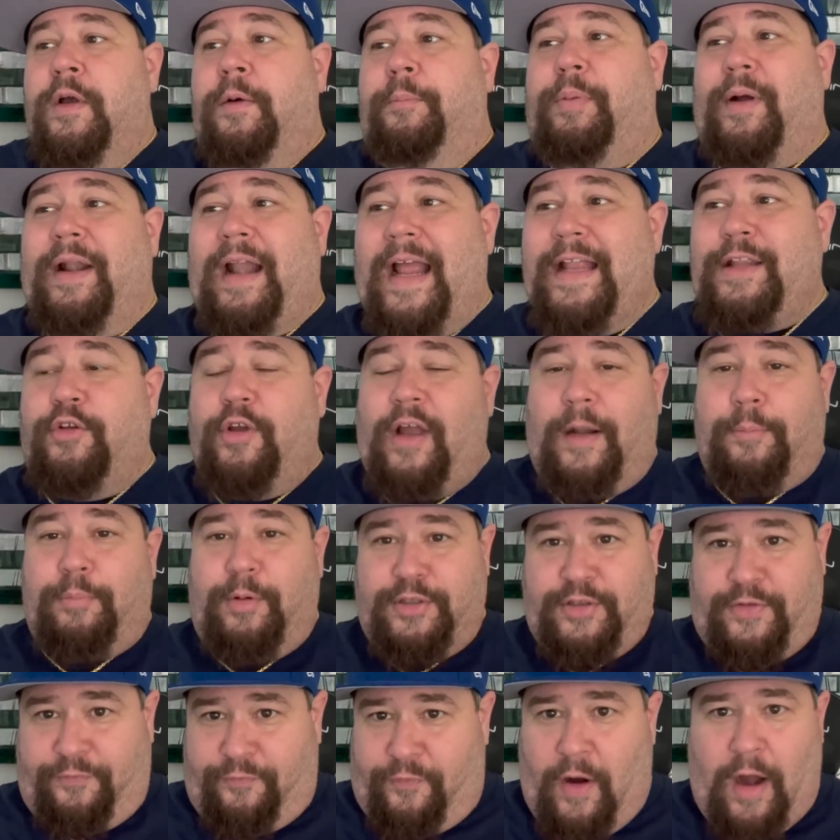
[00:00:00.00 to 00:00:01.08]
But I do got a bunch
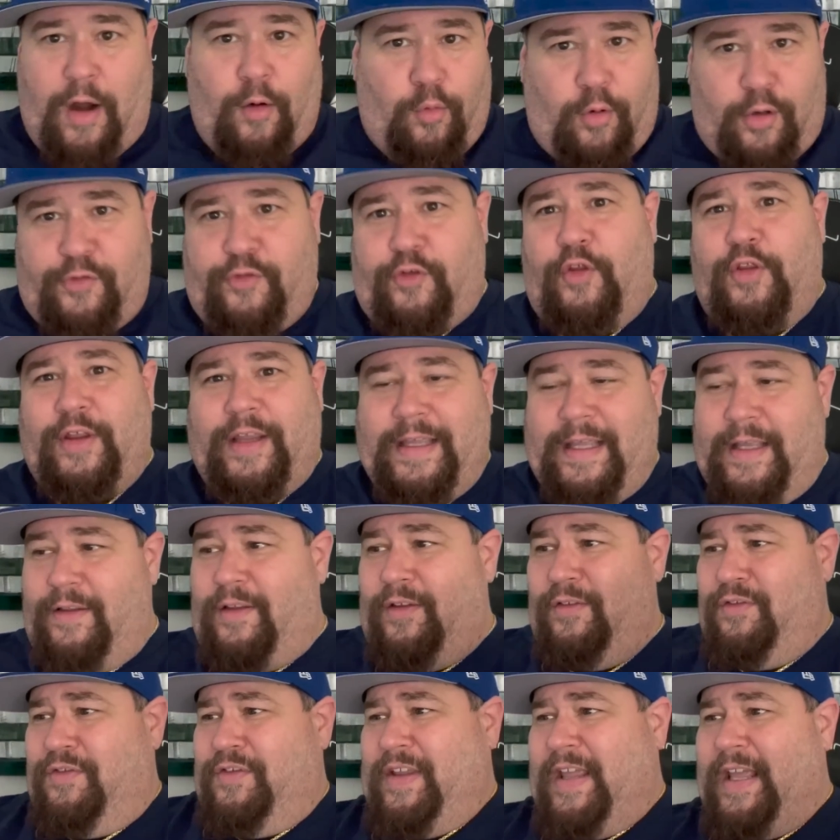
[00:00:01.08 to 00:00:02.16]
of fireworks. So the
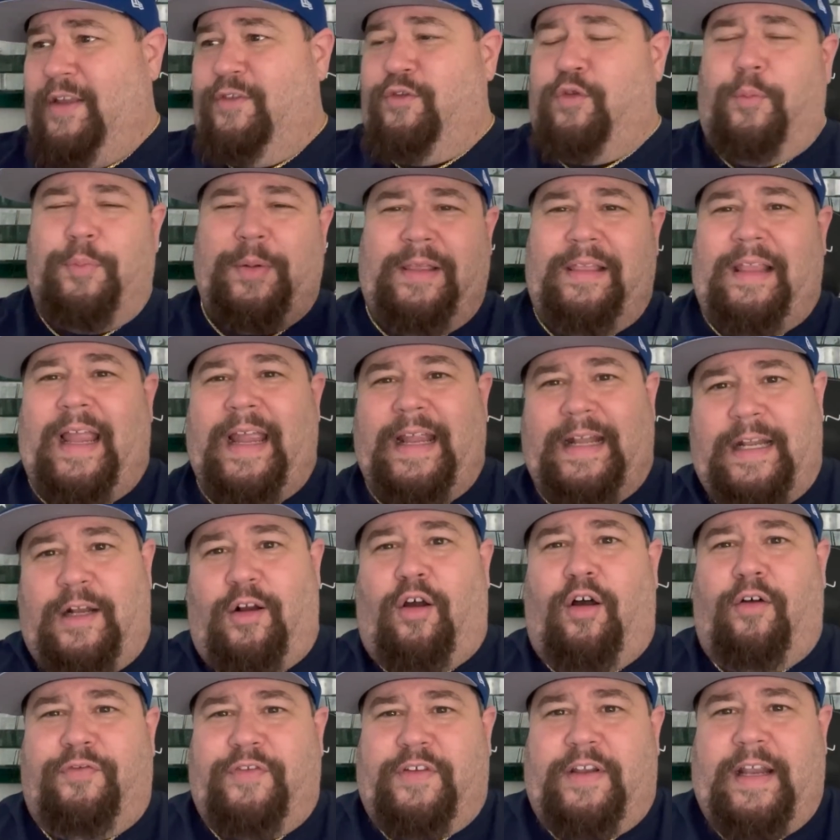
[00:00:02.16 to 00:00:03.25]
kids will be lighting it
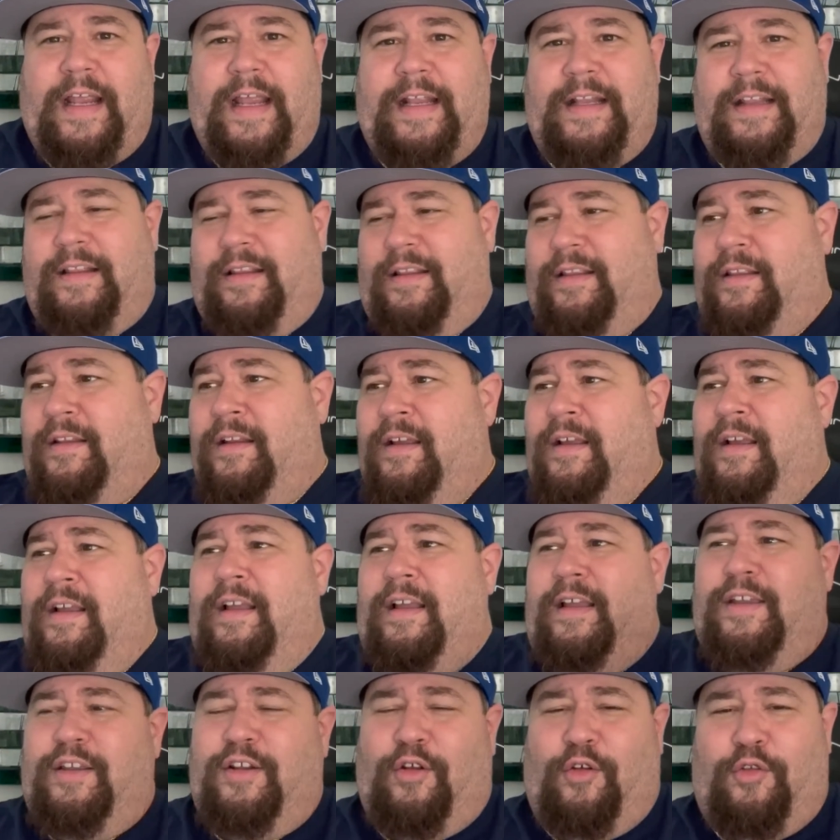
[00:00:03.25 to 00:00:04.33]
off tonight. And,
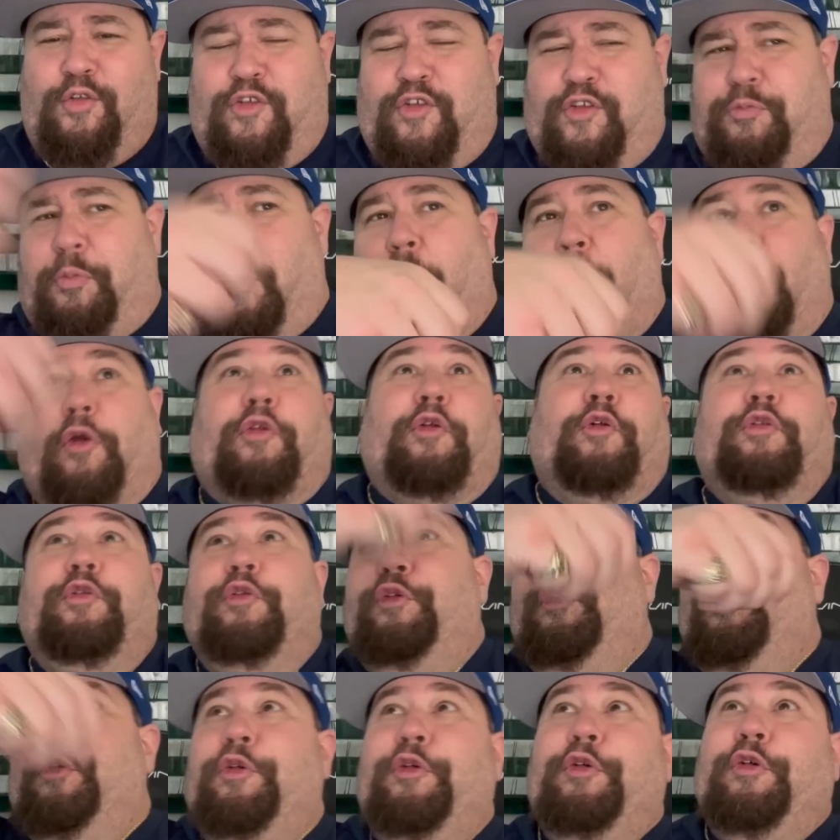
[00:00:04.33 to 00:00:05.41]
you know, the sparklers,
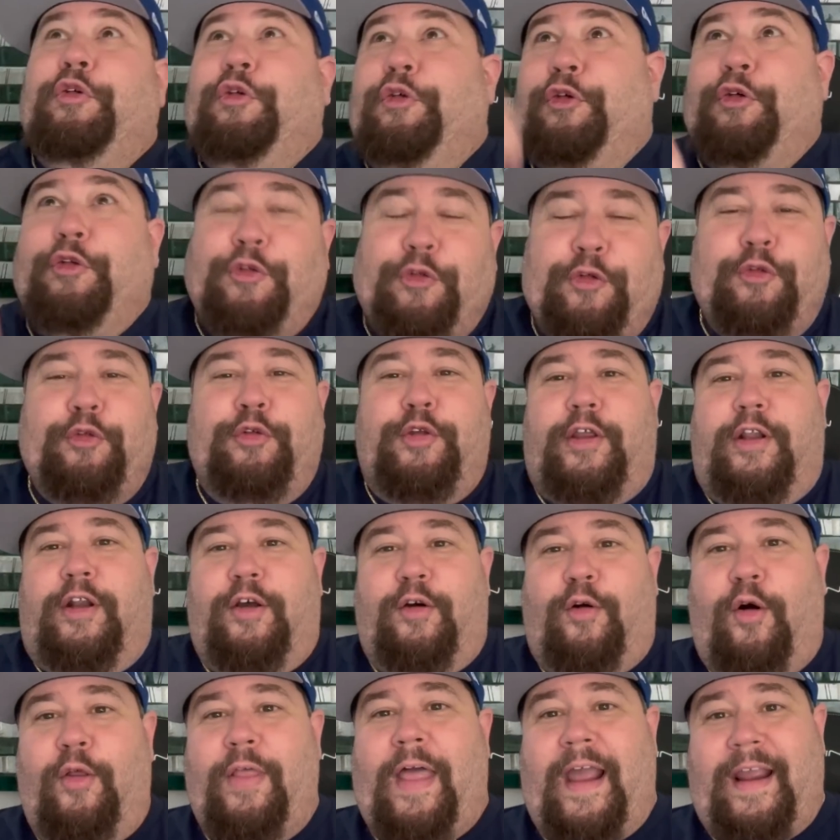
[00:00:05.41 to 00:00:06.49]
you know,
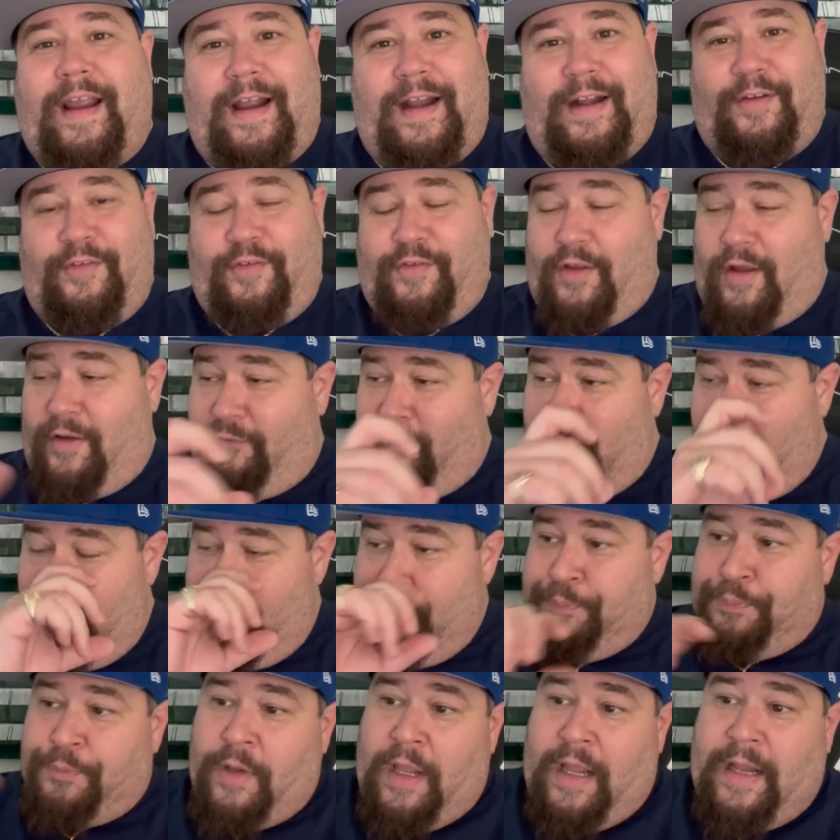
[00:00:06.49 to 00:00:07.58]
all that kind of stuff.
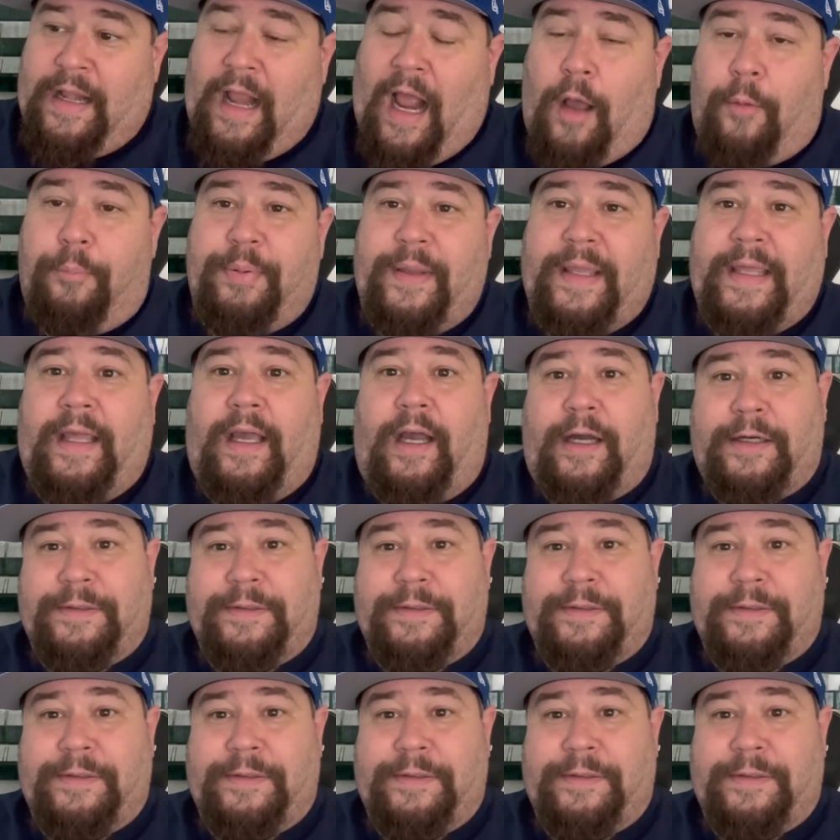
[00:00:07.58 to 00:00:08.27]
And I'll be